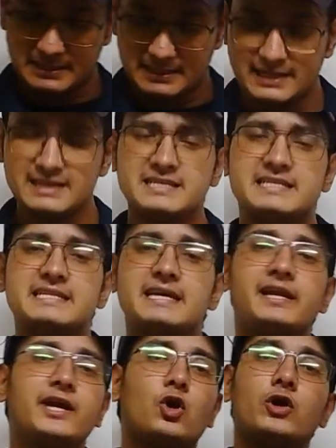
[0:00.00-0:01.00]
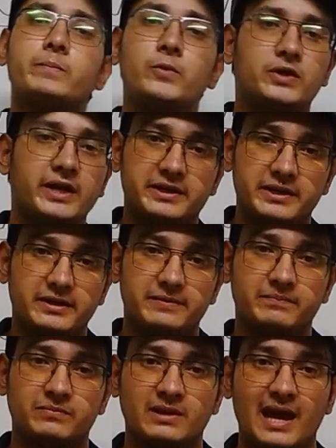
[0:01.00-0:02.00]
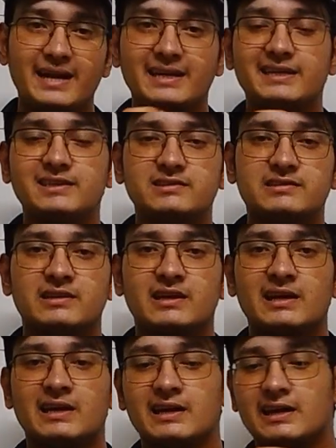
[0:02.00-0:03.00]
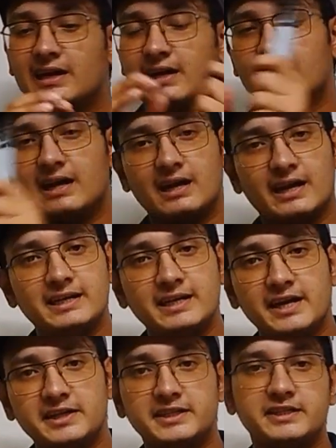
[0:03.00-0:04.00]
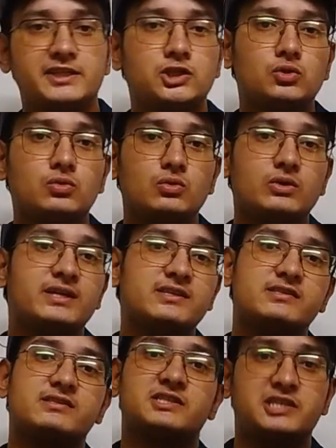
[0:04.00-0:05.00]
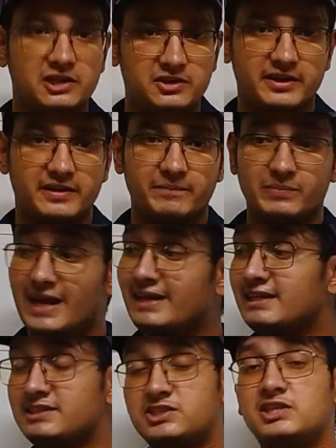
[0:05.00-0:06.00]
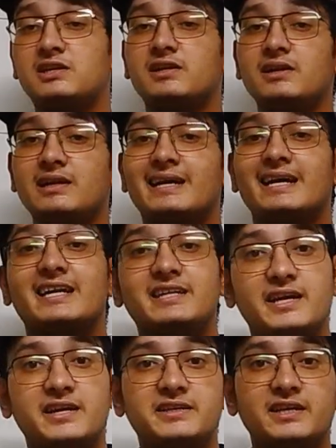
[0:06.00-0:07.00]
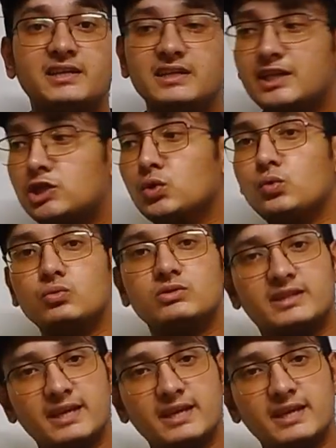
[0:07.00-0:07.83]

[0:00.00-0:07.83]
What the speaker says: His DNA got mutated and it is inherited into his children, and his children inherited into